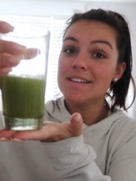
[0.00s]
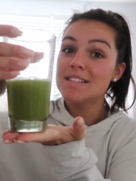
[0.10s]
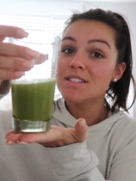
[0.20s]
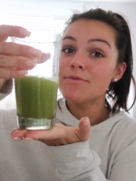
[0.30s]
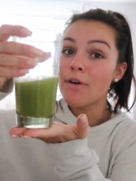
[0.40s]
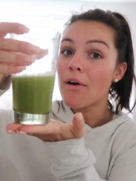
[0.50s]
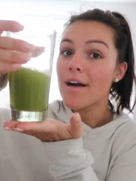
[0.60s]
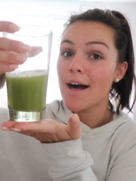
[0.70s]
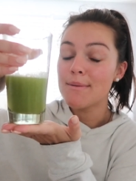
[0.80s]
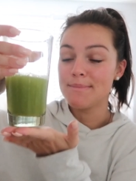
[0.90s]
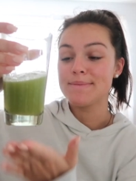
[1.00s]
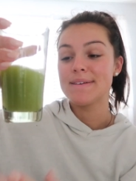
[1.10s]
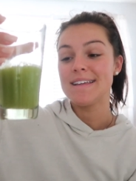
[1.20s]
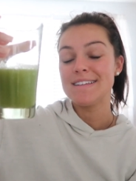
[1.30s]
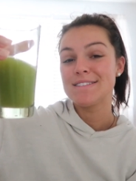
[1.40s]
This is a full cup.
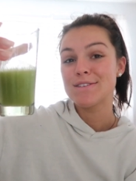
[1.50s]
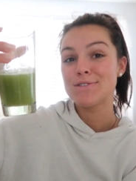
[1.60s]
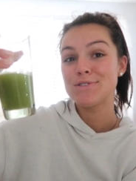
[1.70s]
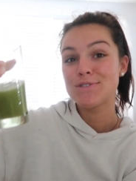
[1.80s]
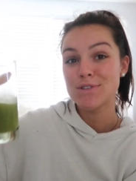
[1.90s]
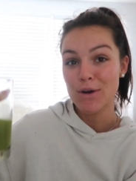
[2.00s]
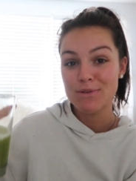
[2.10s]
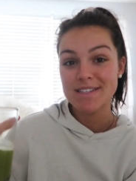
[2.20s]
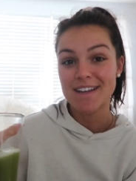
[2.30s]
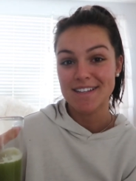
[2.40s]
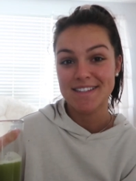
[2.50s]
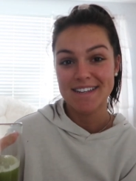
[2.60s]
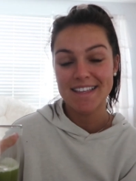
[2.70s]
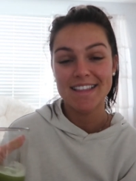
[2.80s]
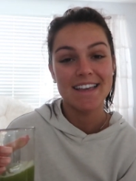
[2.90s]
It is so
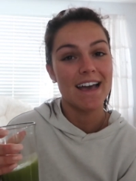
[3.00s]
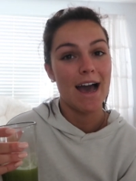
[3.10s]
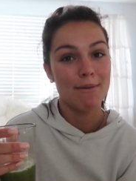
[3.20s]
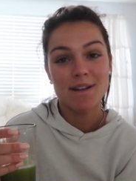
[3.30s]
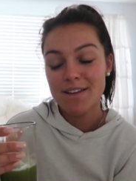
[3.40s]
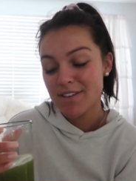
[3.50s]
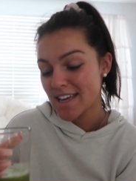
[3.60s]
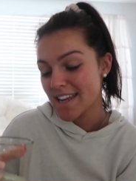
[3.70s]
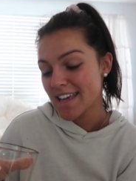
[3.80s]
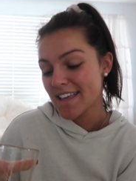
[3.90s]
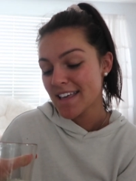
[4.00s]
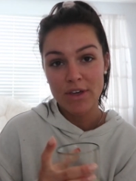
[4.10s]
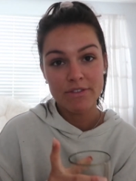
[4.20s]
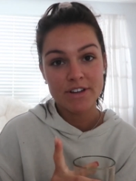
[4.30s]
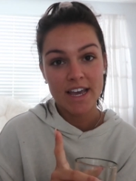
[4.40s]
disgusting. Like, I'm not even kidding.
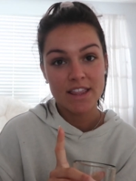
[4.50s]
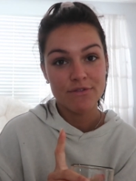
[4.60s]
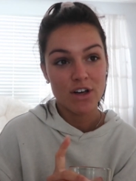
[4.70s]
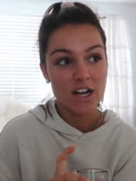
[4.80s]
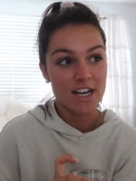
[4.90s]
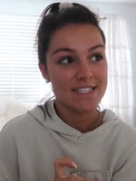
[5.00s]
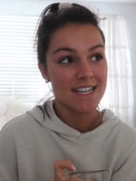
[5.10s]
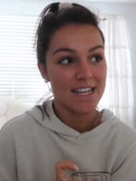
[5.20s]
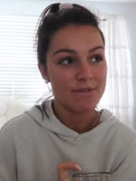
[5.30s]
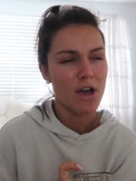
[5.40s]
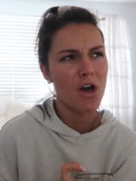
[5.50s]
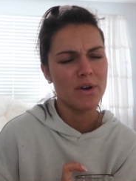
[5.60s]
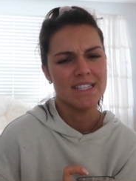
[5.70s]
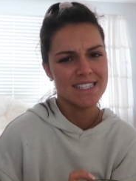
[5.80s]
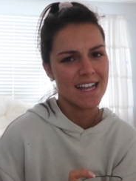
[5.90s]
The other day in the vlog, I said,
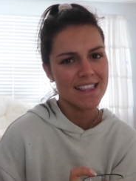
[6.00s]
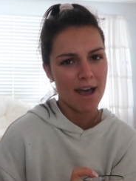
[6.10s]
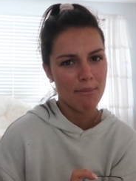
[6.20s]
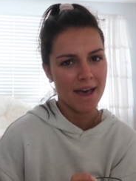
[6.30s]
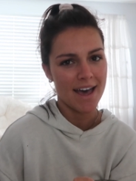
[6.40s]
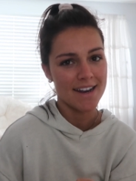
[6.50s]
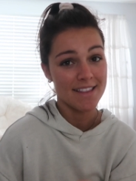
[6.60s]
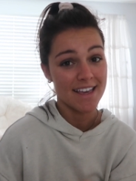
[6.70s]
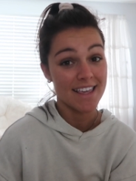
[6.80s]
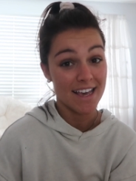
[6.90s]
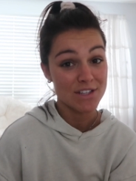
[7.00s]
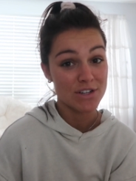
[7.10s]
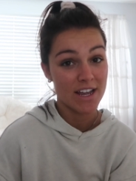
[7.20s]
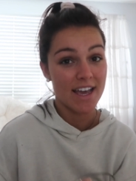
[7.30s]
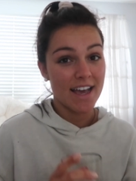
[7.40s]
oh, it's not that bad. And like
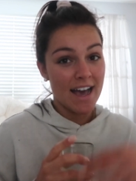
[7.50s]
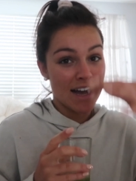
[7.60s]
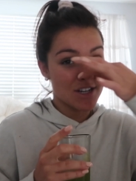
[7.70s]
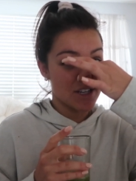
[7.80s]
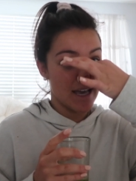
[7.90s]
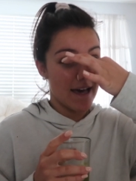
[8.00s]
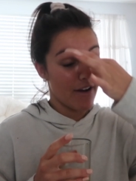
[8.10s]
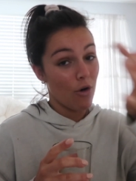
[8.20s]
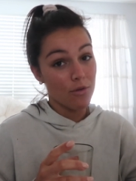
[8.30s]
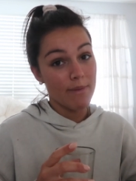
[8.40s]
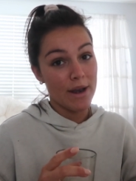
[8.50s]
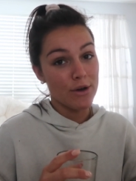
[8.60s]
yesterday, I actually had to hold my